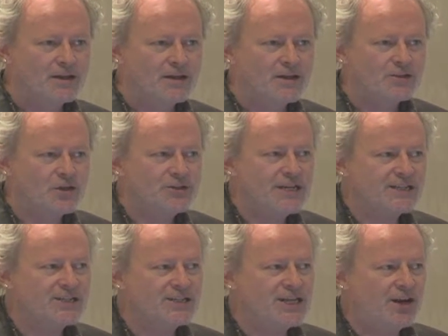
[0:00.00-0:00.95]
So
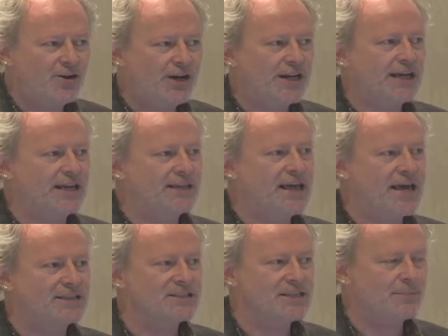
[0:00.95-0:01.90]
dexterity,
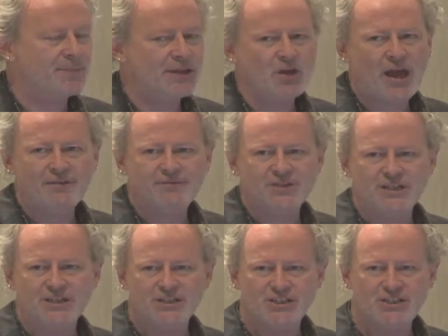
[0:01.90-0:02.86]
that's something you have to
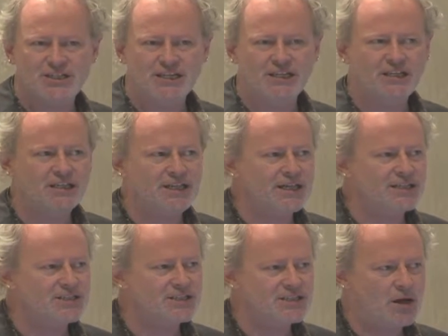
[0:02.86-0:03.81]
instill
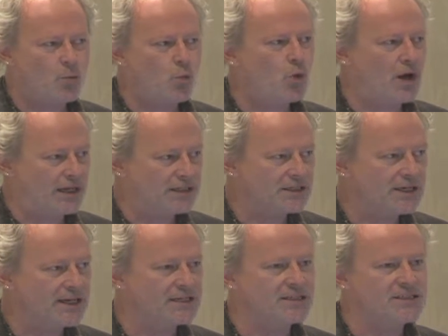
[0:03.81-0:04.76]
in someone
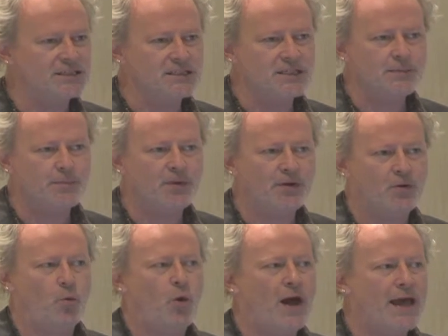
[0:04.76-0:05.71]
in a deliberate
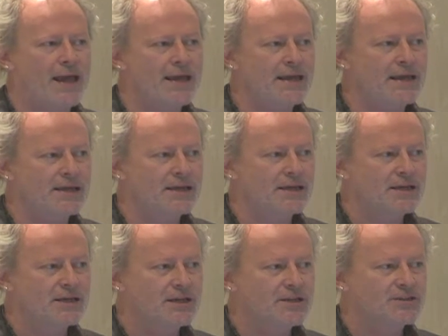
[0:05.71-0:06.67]
way
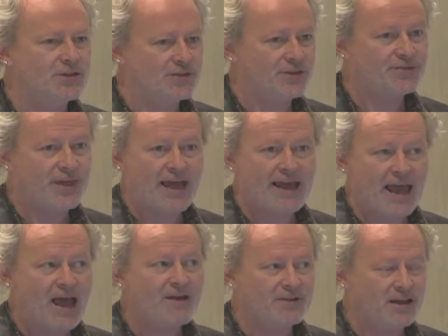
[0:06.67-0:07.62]
so that they
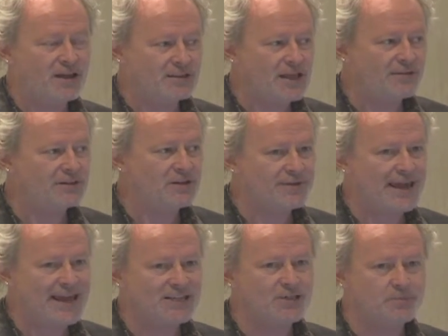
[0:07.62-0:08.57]
have a level of
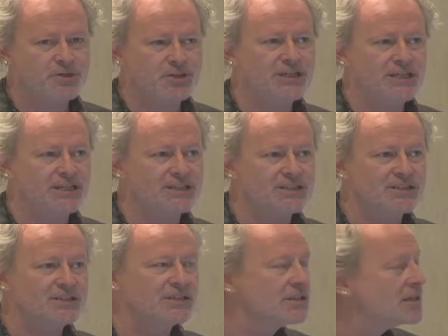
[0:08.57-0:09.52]

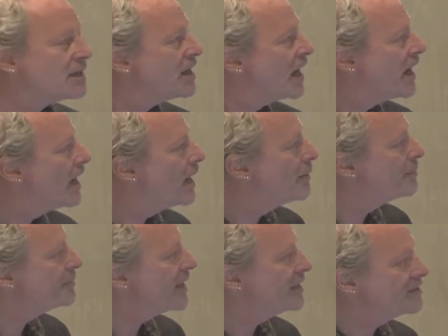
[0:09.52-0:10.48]
expertise
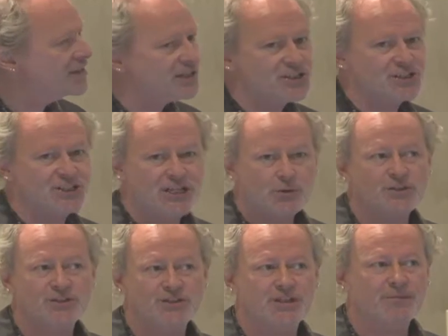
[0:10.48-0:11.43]
that
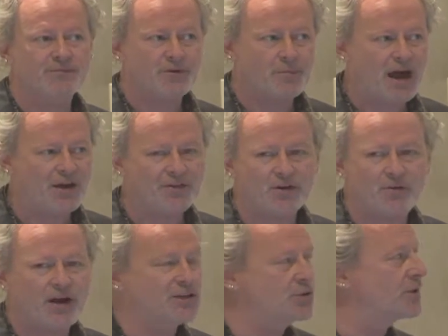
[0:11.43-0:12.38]
distinguishes them from other
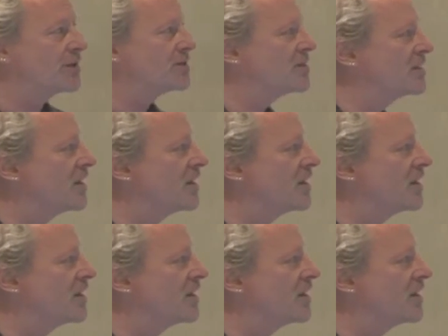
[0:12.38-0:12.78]
graduates.